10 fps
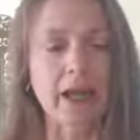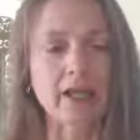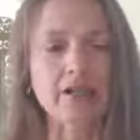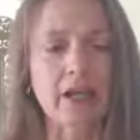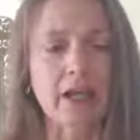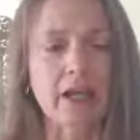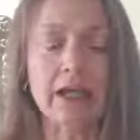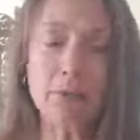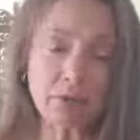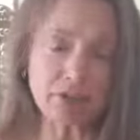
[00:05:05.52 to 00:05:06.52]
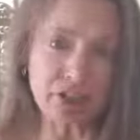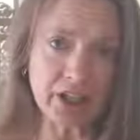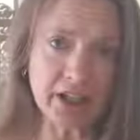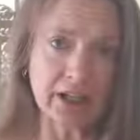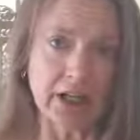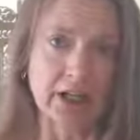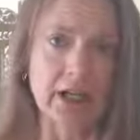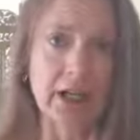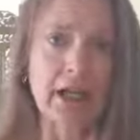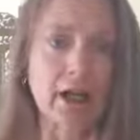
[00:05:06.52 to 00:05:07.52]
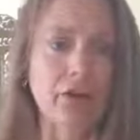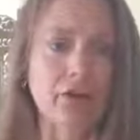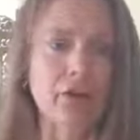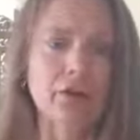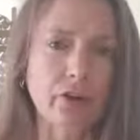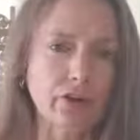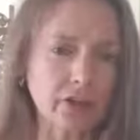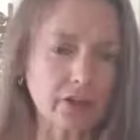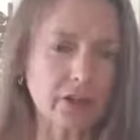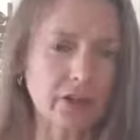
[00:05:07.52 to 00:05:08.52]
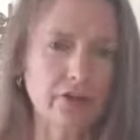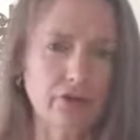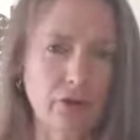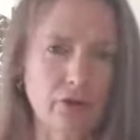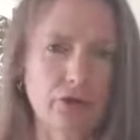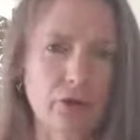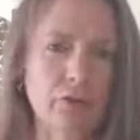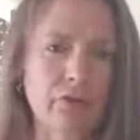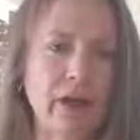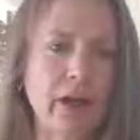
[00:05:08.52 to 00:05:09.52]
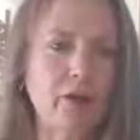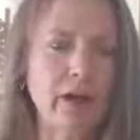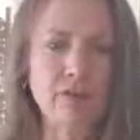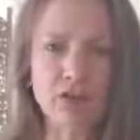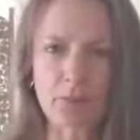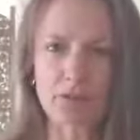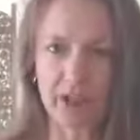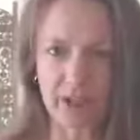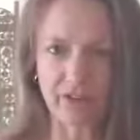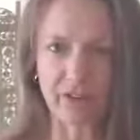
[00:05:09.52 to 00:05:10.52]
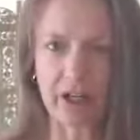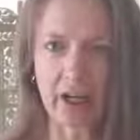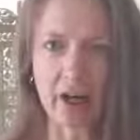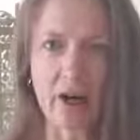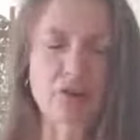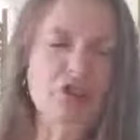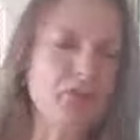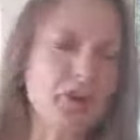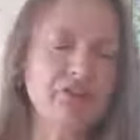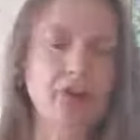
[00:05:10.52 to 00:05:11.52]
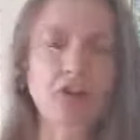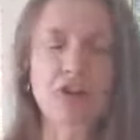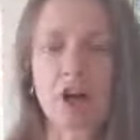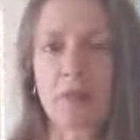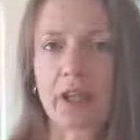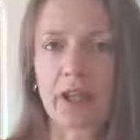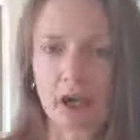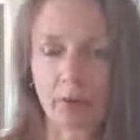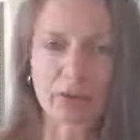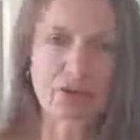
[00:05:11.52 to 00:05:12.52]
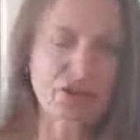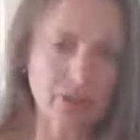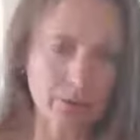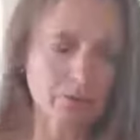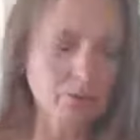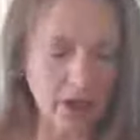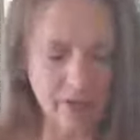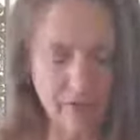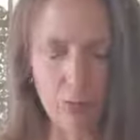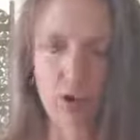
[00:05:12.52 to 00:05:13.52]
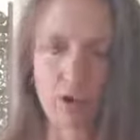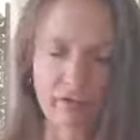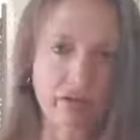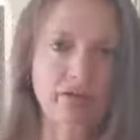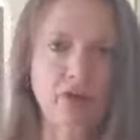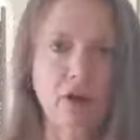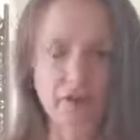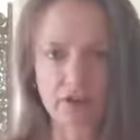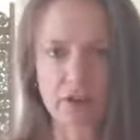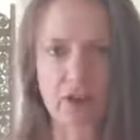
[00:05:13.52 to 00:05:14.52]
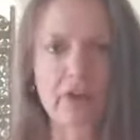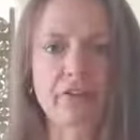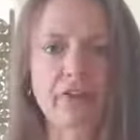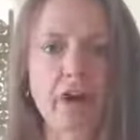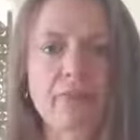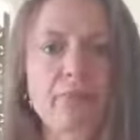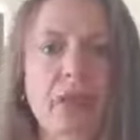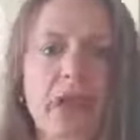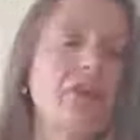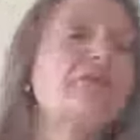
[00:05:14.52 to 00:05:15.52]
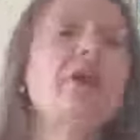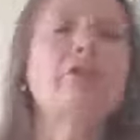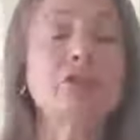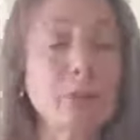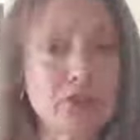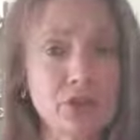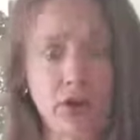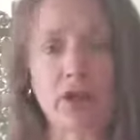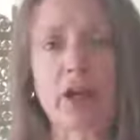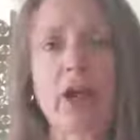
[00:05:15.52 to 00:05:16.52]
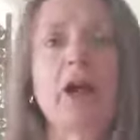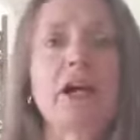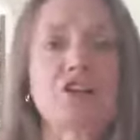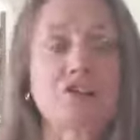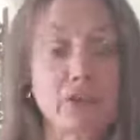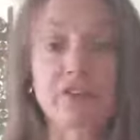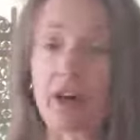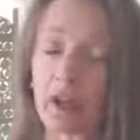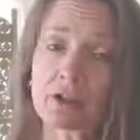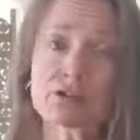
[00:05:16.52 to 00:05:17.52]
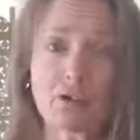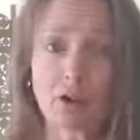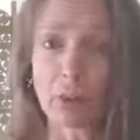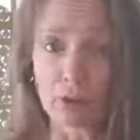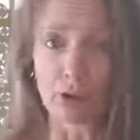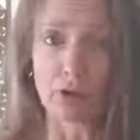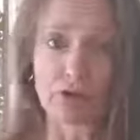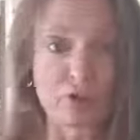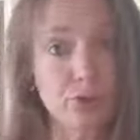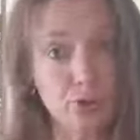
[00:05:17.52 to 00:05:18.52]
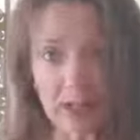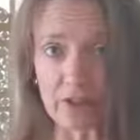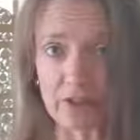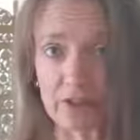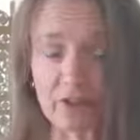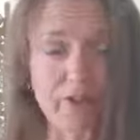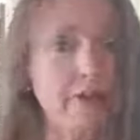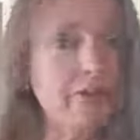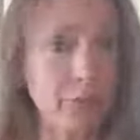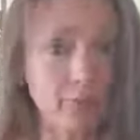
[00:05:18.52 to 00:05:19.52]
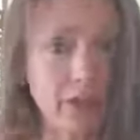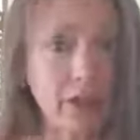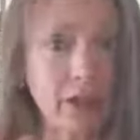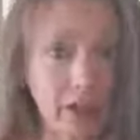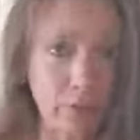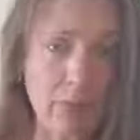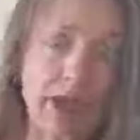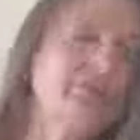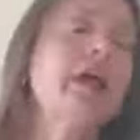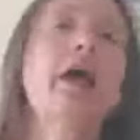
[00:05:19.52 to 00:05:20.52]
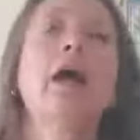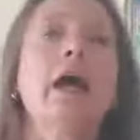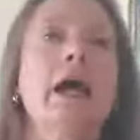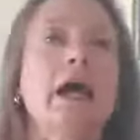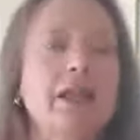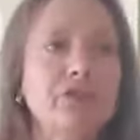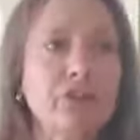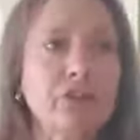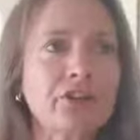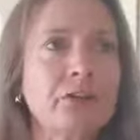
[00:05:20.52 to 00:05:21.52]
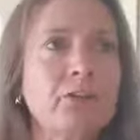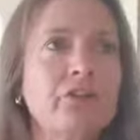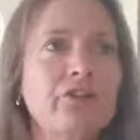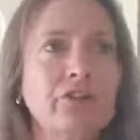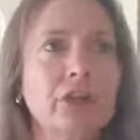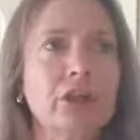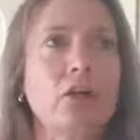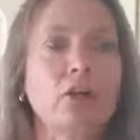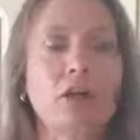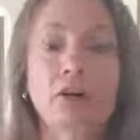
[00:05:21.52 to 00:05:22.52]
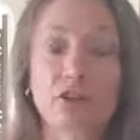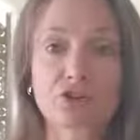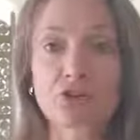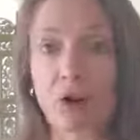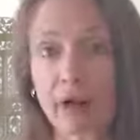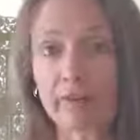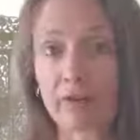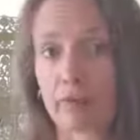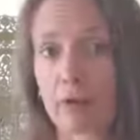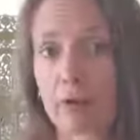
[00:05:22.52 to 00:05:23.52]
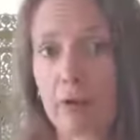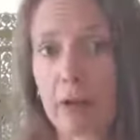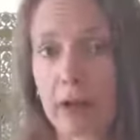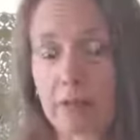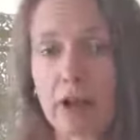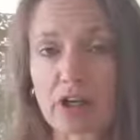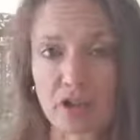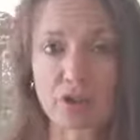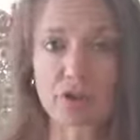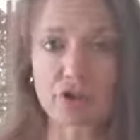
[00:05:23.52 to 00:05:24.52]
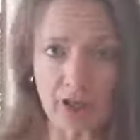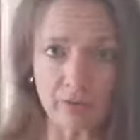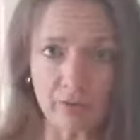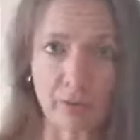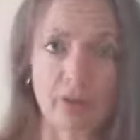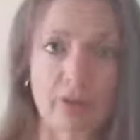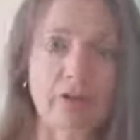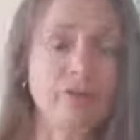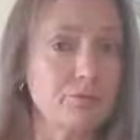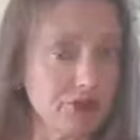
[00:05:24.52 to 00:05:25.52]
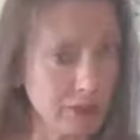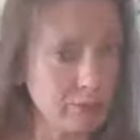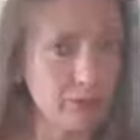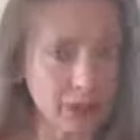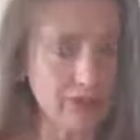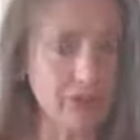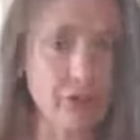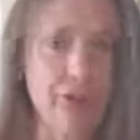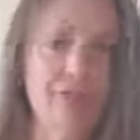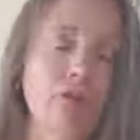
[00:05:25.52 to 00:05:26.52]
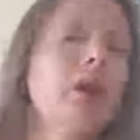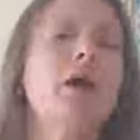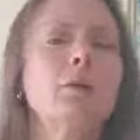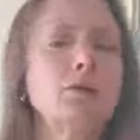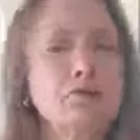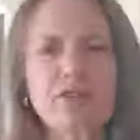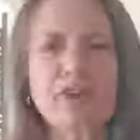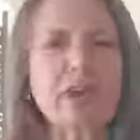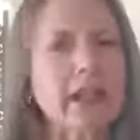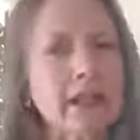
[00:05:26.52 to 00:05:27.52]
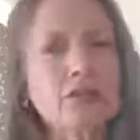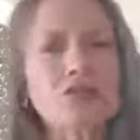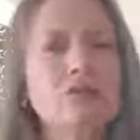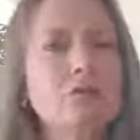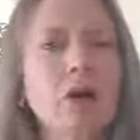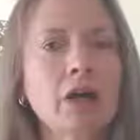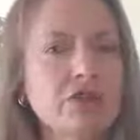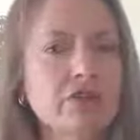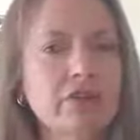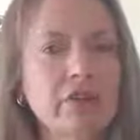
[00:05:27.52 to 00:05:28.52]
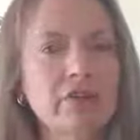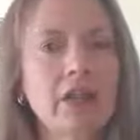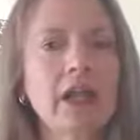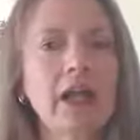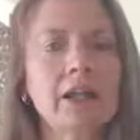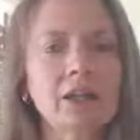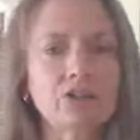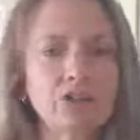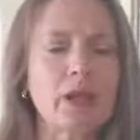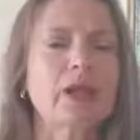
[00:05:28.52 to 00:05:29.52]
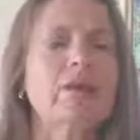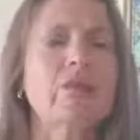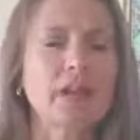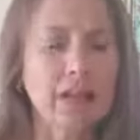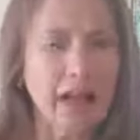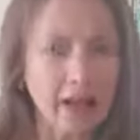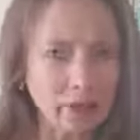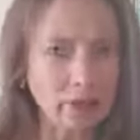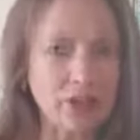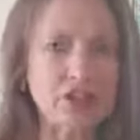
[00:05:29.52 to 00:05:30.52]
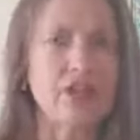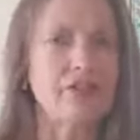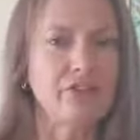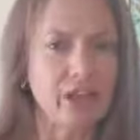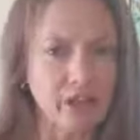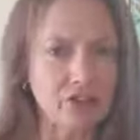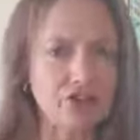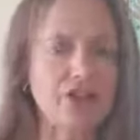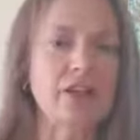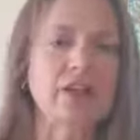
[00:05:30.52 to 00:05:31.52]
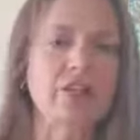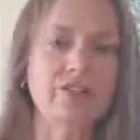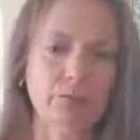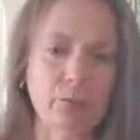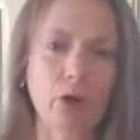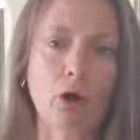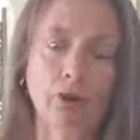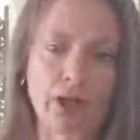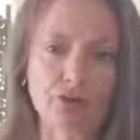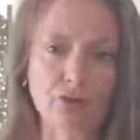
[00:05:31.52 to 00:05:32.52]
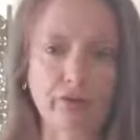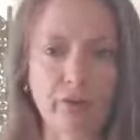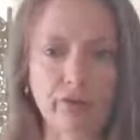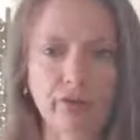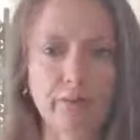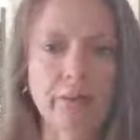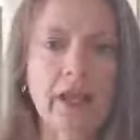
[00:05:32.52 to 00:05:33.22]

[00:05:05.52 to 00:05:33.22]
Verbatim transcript: and in particular the, the thing that concerned her was how every time she gets in the car, and she spends a lot of time in the car because she part of her work involves driving to client sites. So every time she got in the car, she felt this uncontrollable urge to eat, just have something in her mouth. Now, it's not that she was, you know, going to the drive-through and munching on cheeseburgers. She eats healthy food. She was just eating too much of it and eating too many of the calorie-dense, energy-dense, whole natural foods.